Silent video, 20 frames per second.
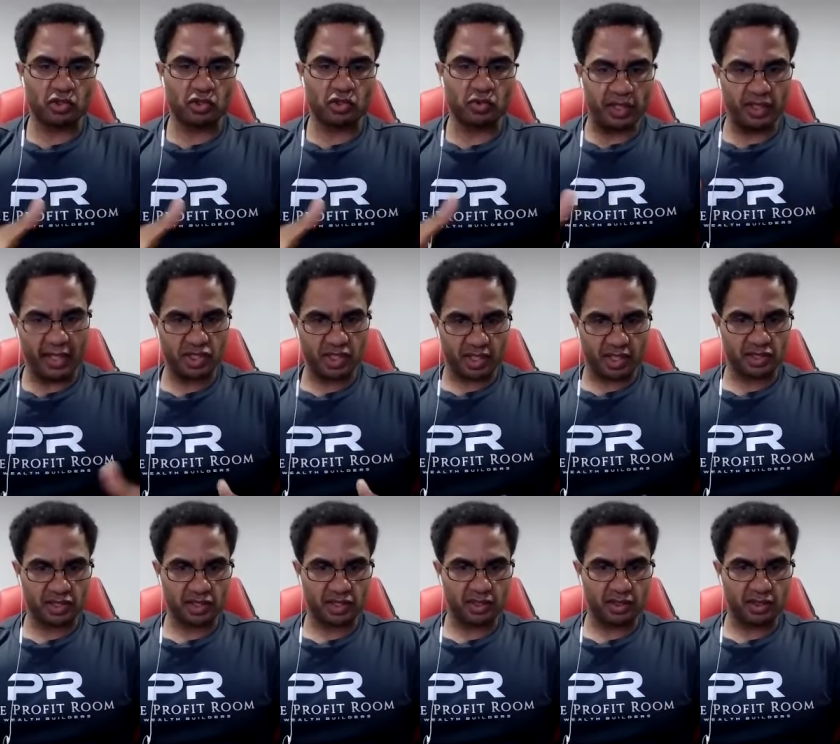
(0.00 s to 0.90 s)
trading
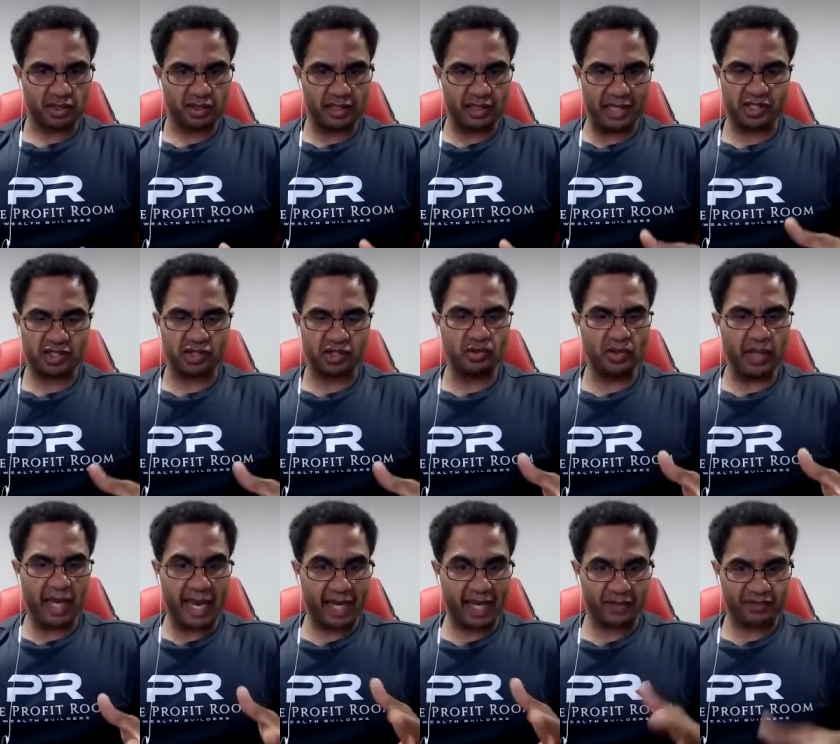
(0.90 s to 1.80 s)
education
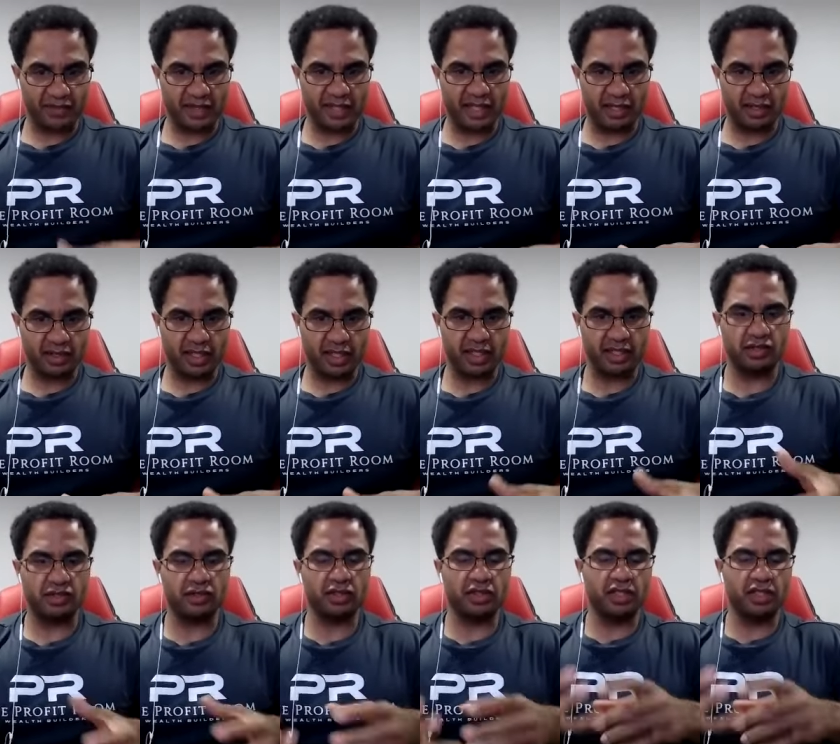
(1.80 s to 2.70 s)
that you have
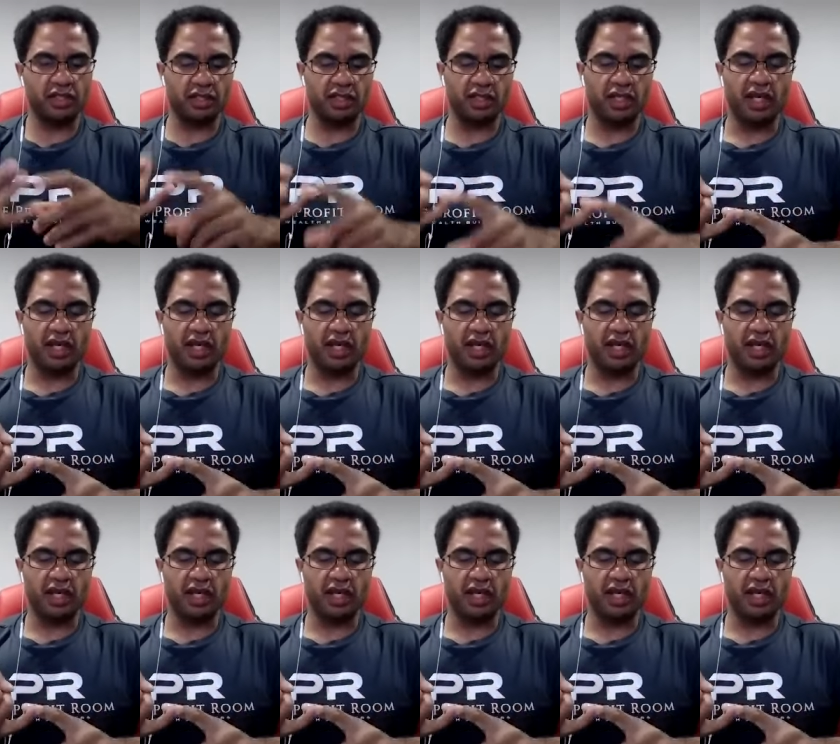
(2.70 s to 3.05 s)
now? Like